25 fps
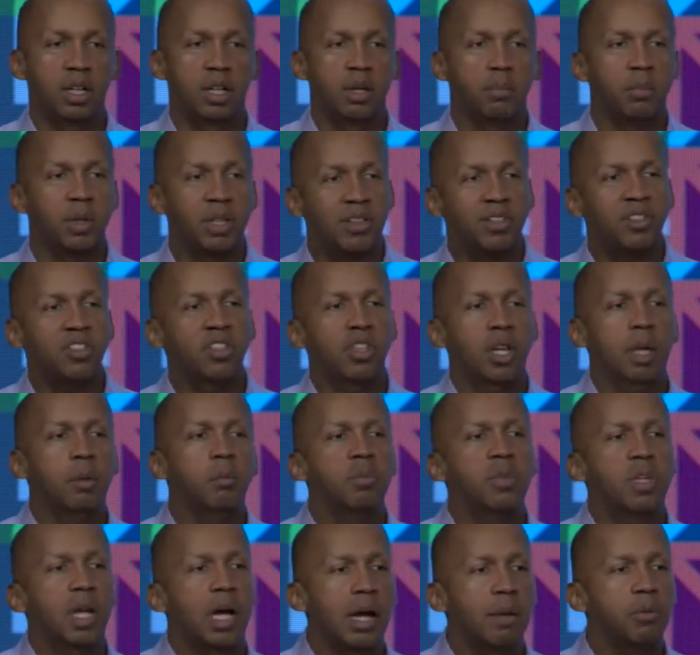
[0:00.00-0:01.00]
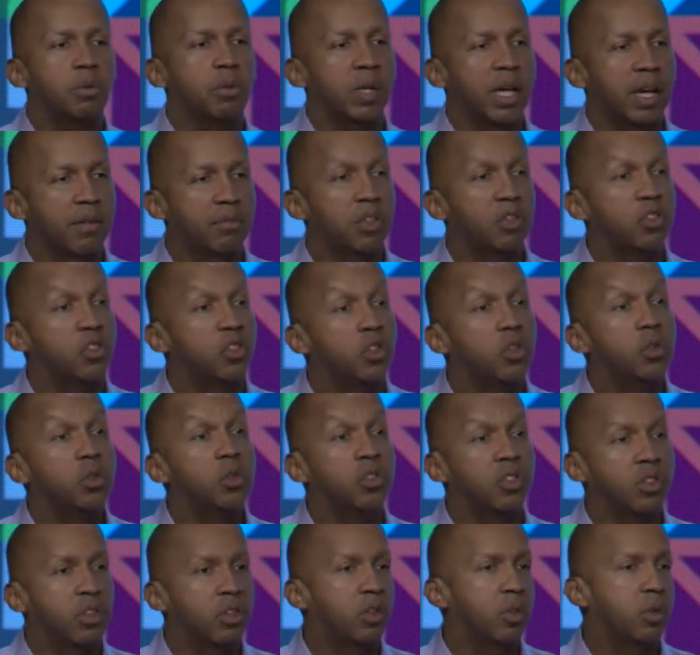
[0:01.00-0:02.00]
But sometimes we have to
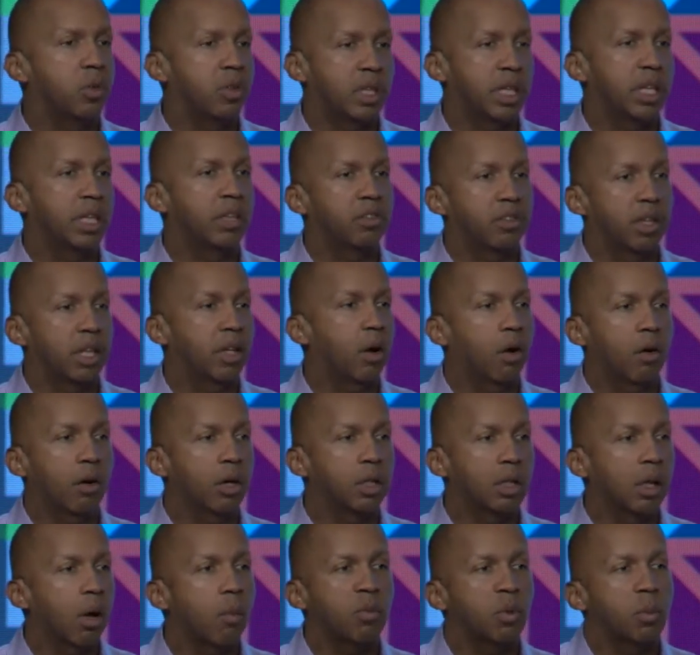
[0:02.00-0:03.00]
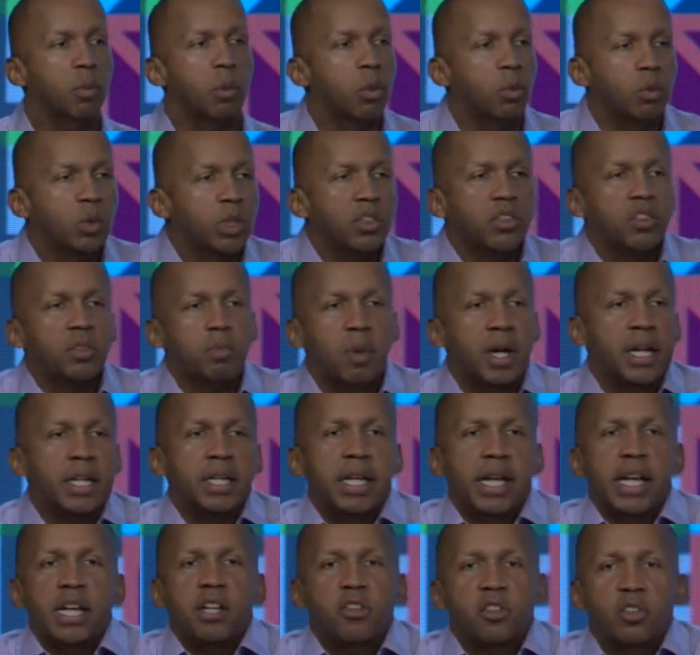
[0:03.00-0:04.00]
choose to do things that are uncomfortable. We're just by
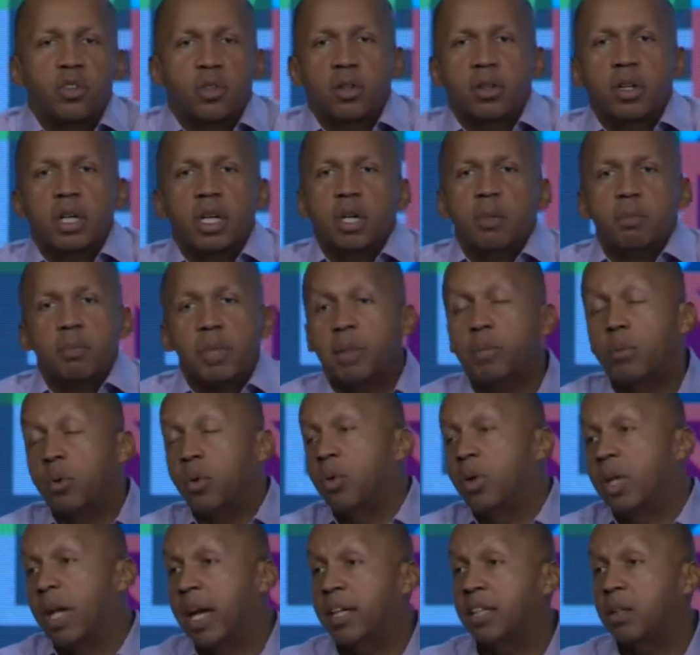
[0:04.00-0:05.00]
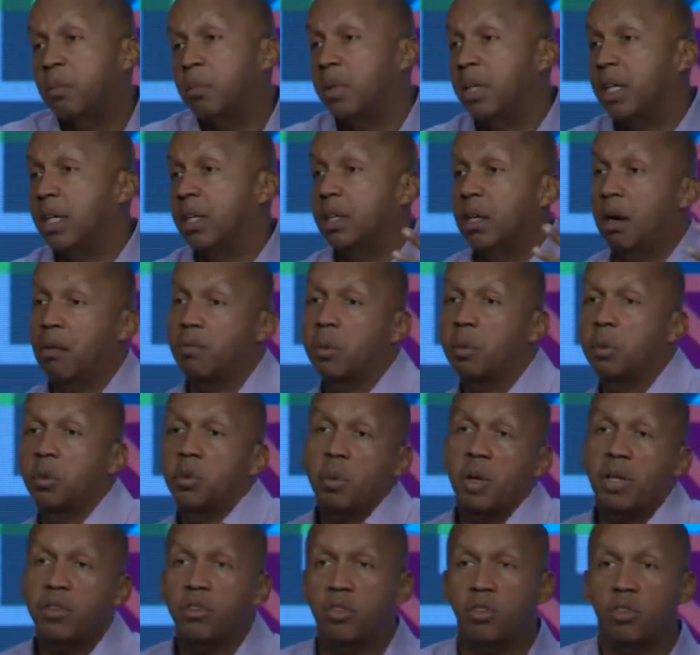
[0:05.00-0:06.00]
nature people who like to be in comfortable
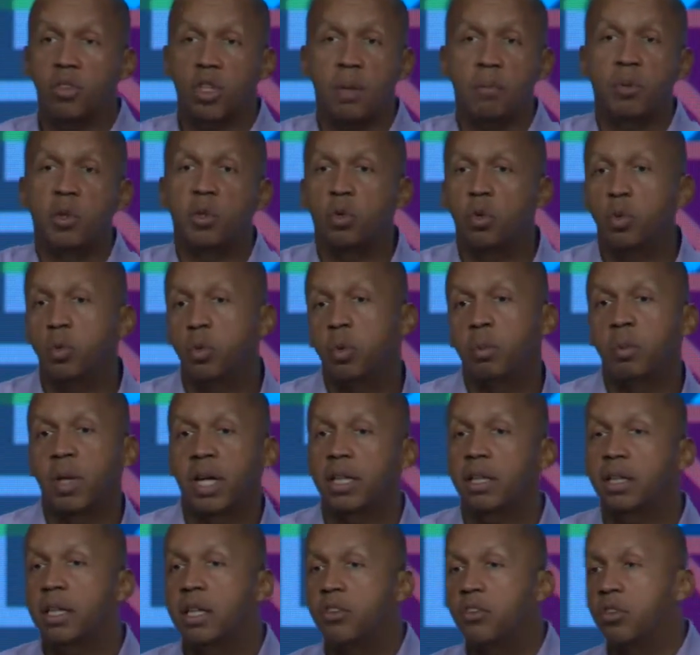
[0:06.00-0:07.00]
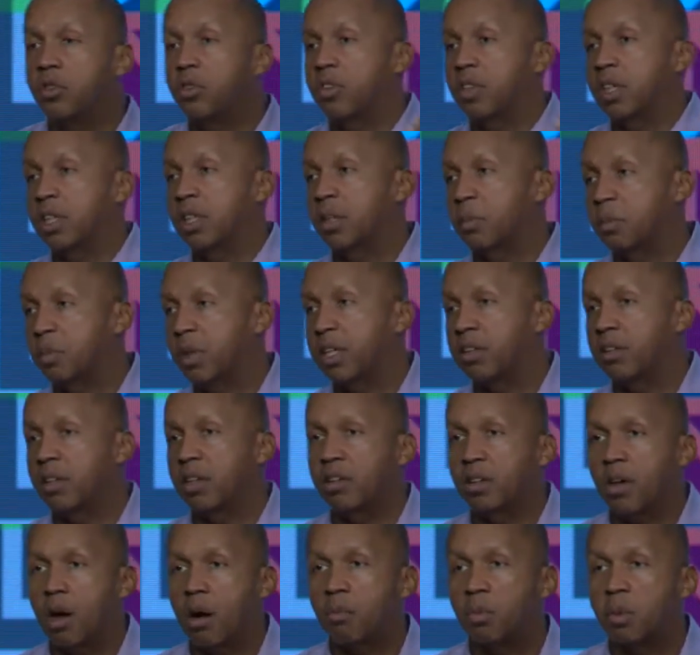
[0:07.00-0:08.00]
spaces. You come into a room like this, you sit in a place
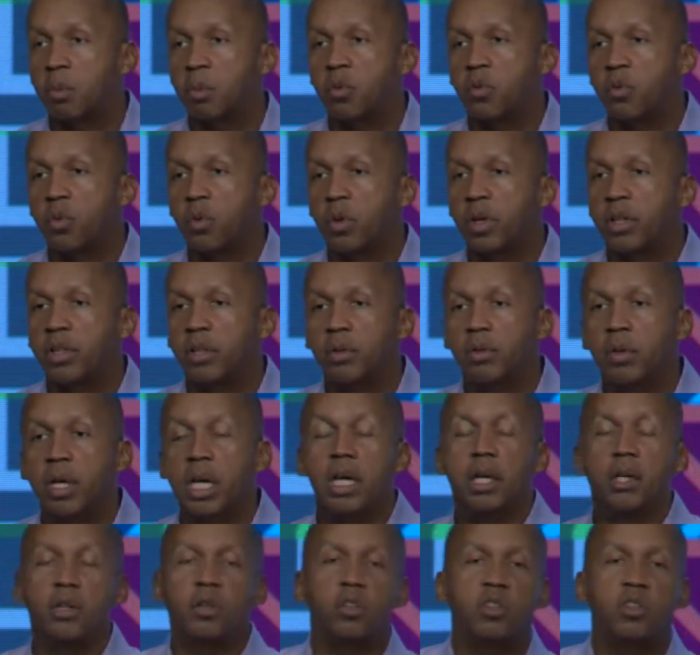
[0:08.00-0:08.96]
that's comfortable for you, you